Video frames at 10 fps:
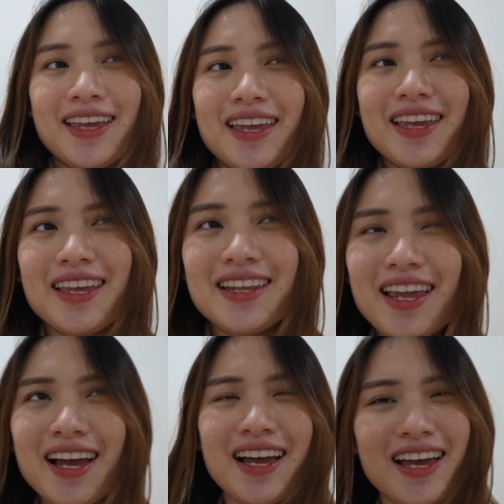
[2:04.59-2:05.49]
And
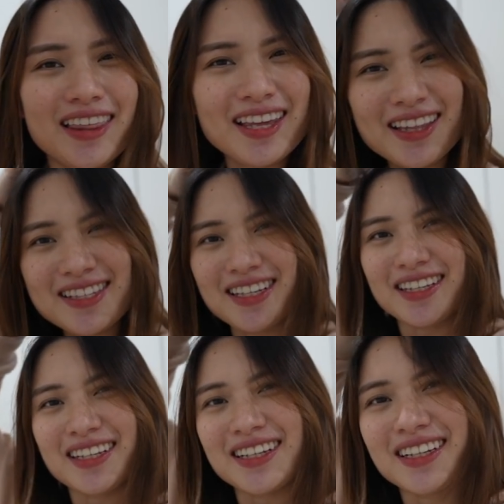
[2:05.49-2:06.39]
yeah, I think that's it.
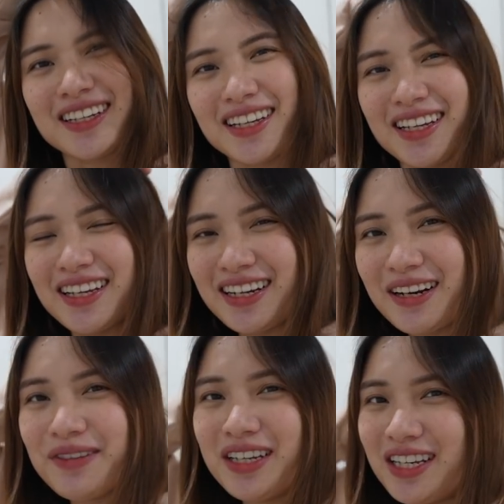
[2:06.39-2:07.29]

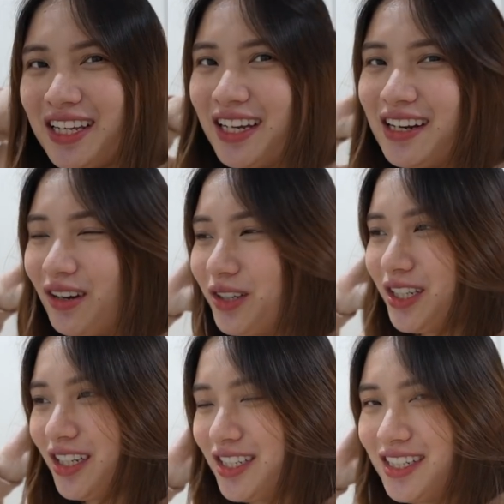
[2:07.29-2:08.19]
Grabe, hinihingal ako,
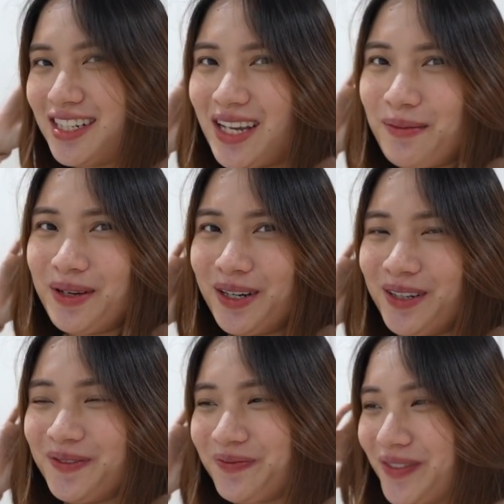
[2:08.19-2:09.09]
yun lang yung sinasabi ko.
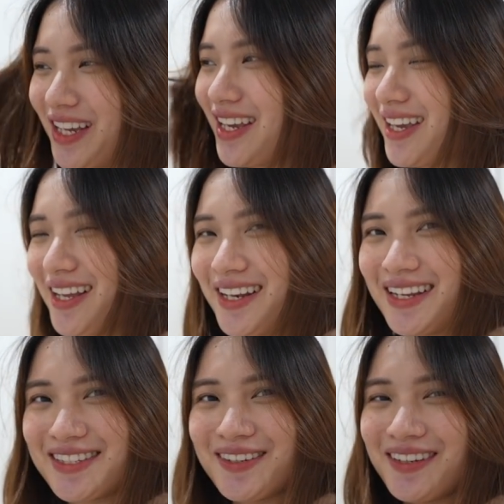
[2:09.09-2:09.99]

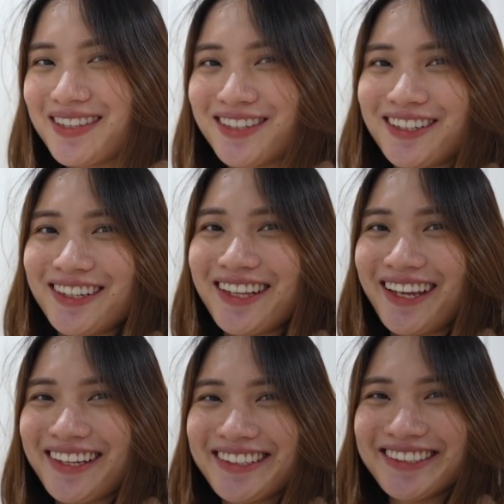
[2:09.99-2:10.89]
Let's go, let's start the day.